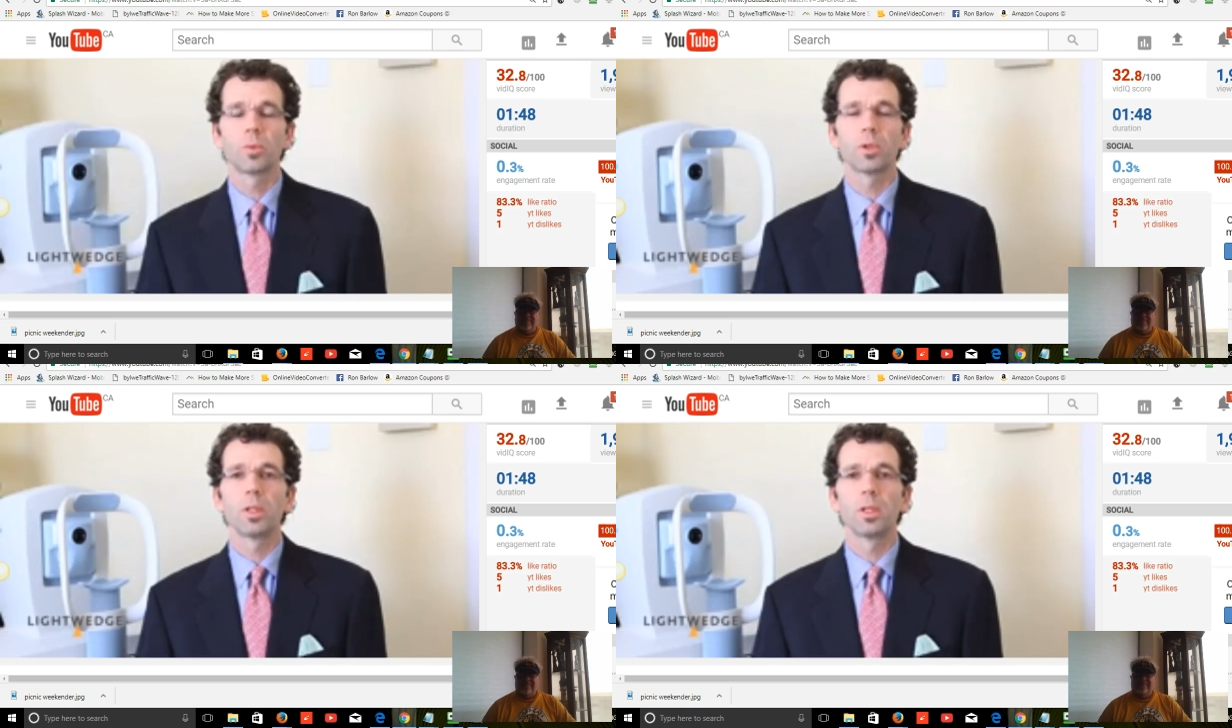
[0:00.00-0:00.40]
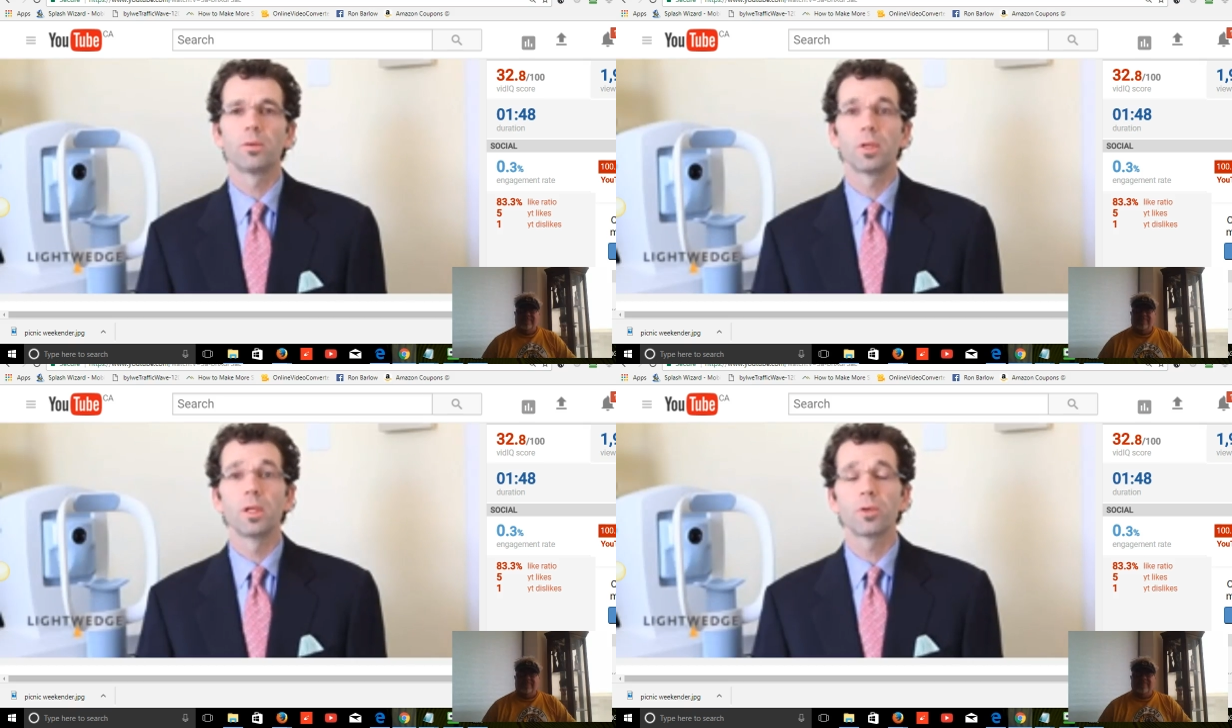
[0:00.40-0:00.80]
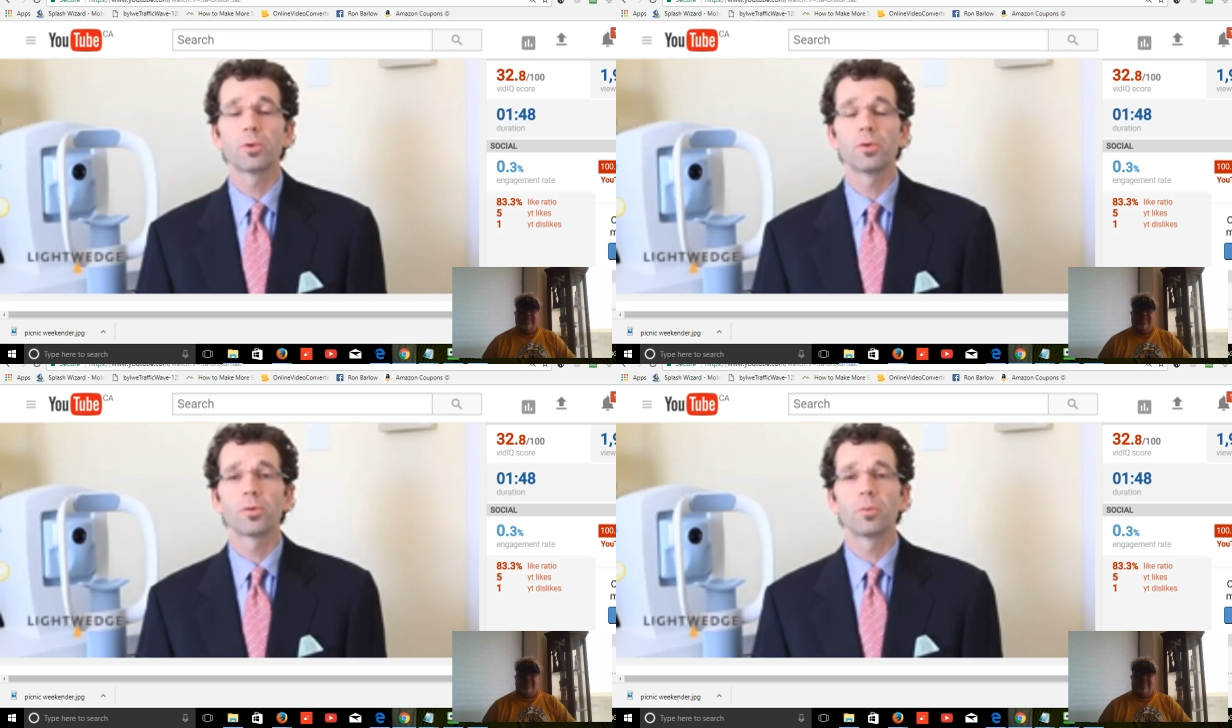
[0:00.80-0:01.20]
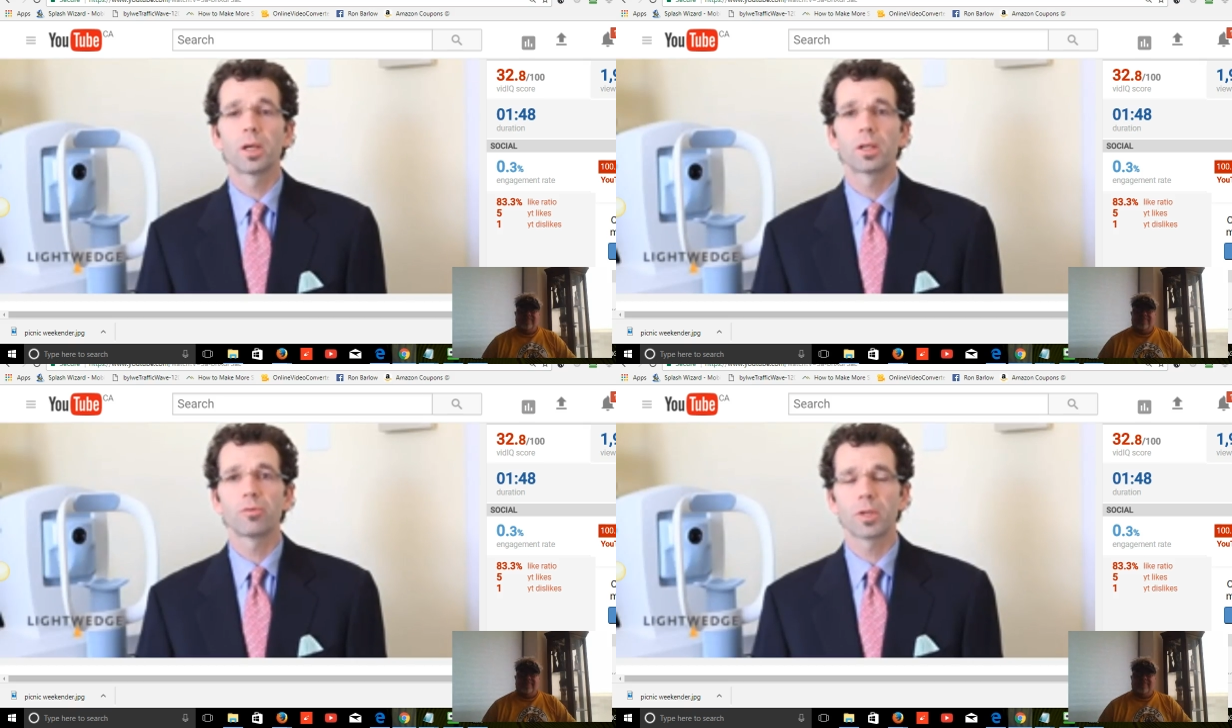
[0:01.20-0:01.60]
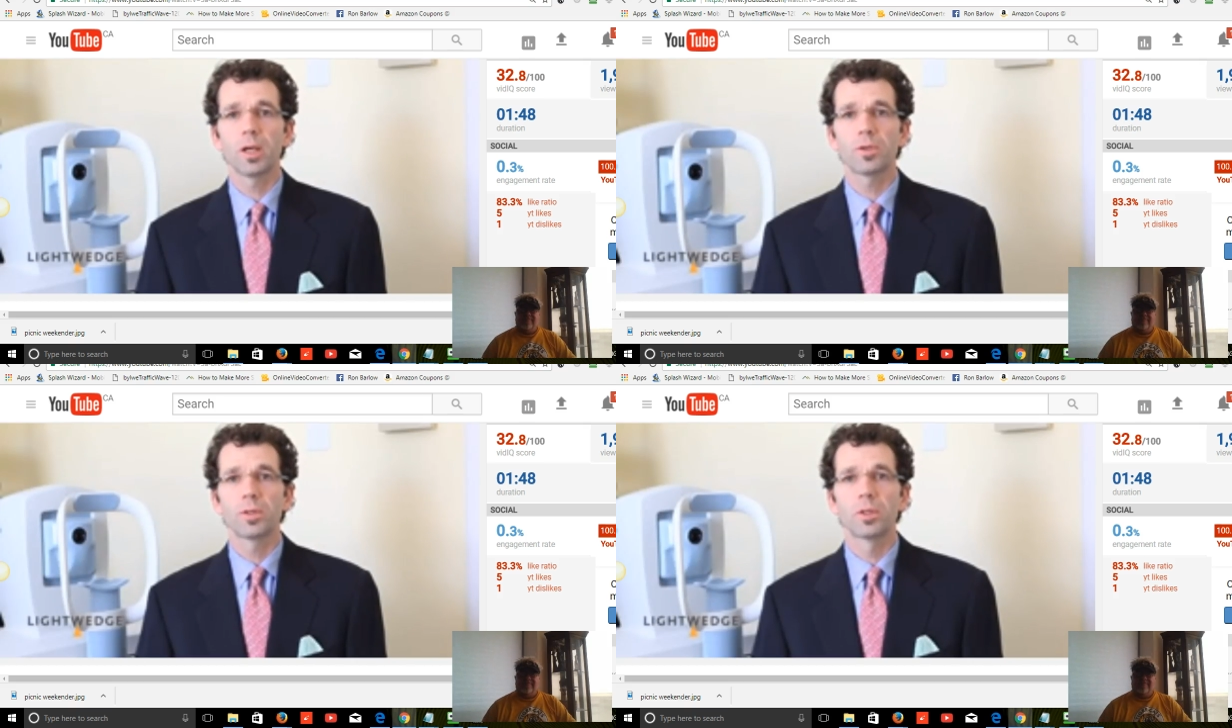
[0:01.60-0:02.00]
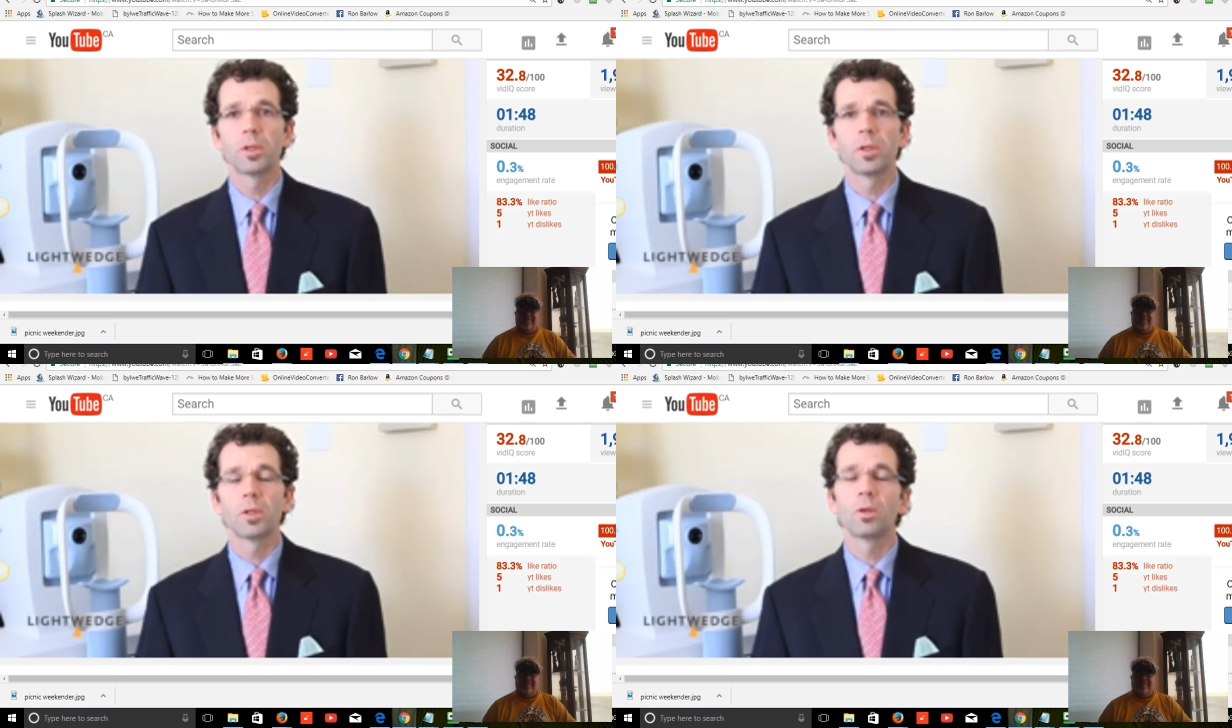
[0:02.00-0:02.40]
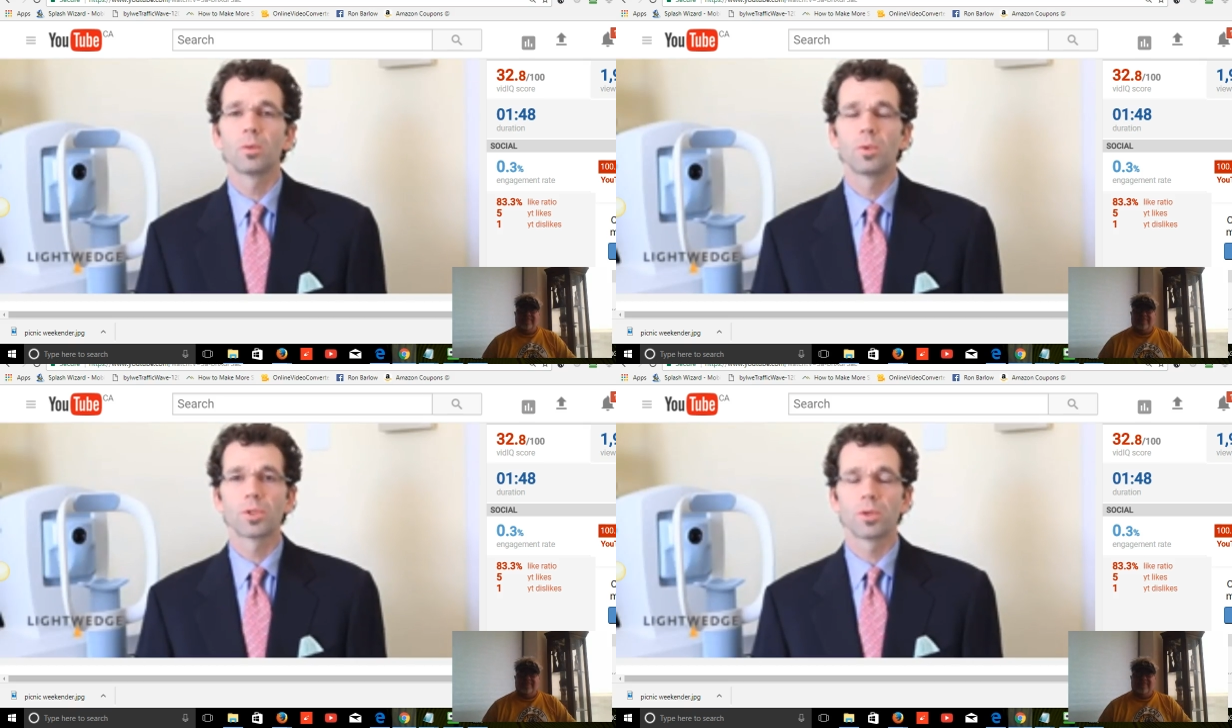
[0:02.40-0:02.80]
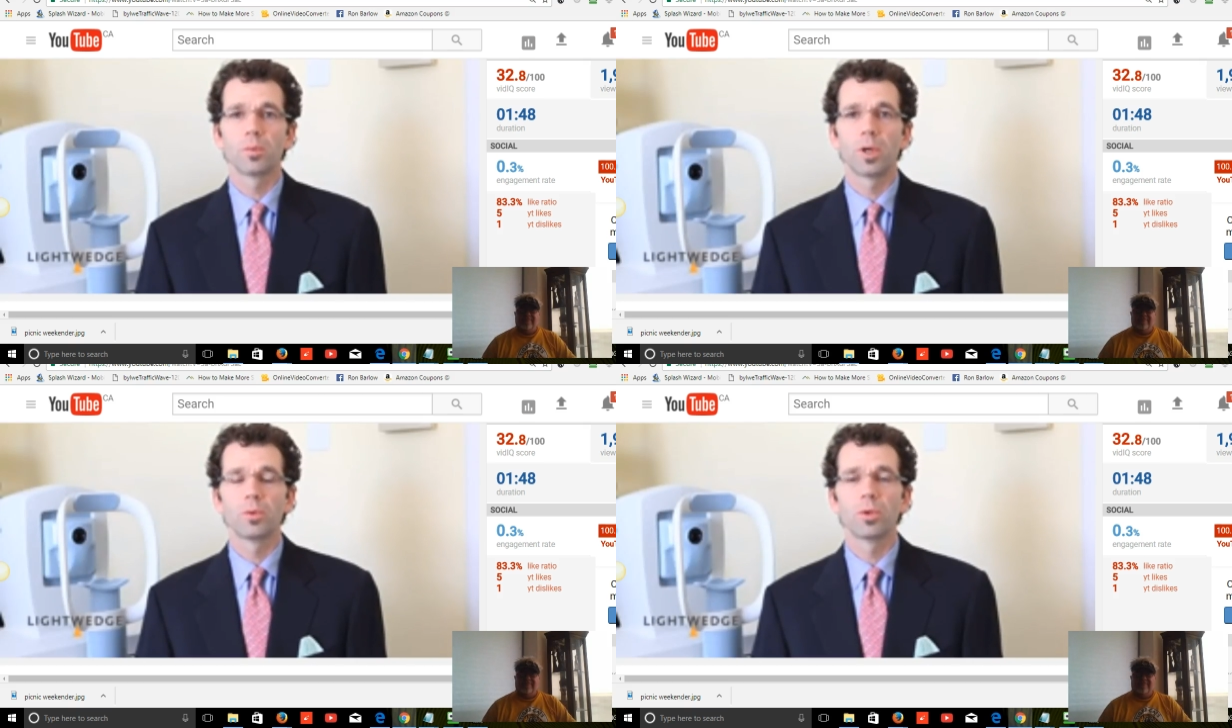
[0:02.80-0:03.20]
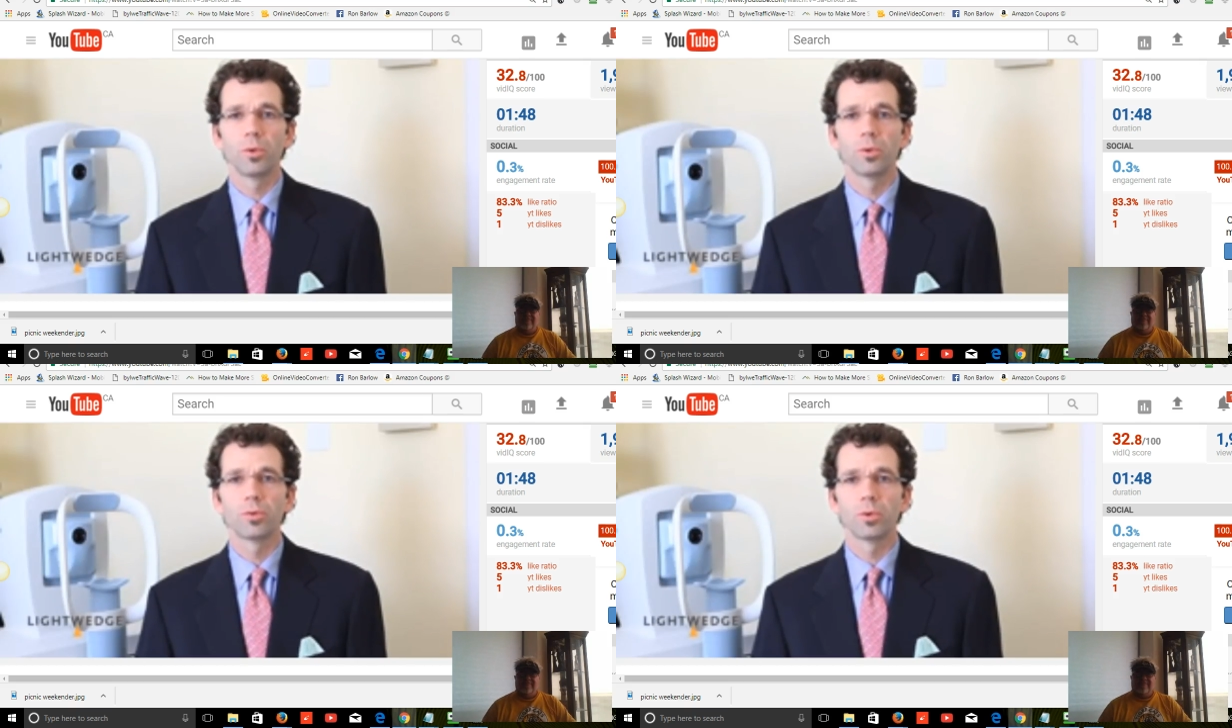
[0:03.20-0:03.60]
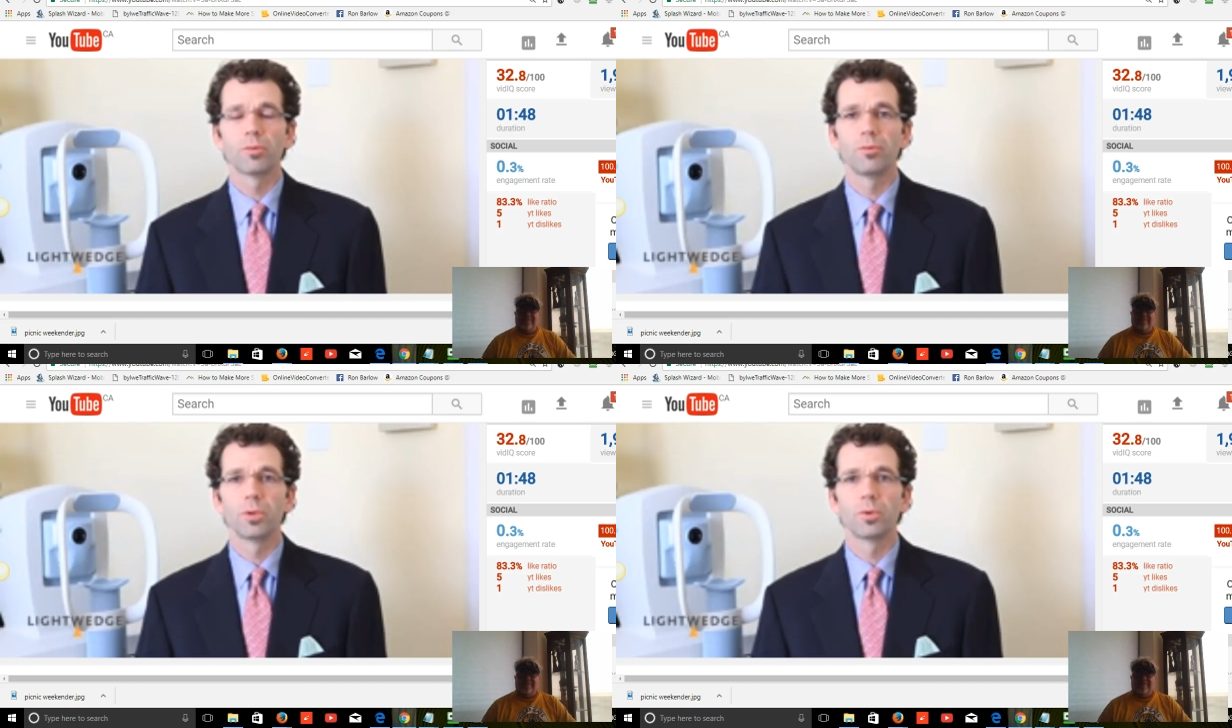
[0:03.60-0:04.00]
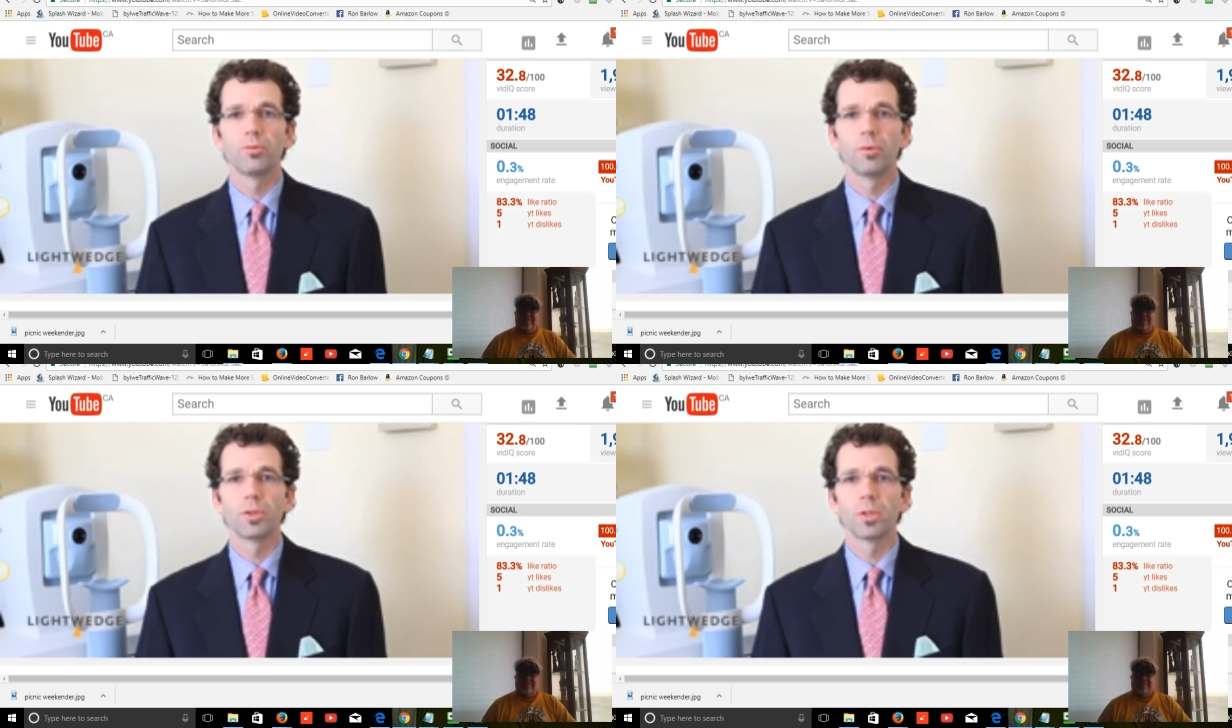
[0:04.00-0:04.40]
we typically need to increase the magnification, which thereby reduces our field of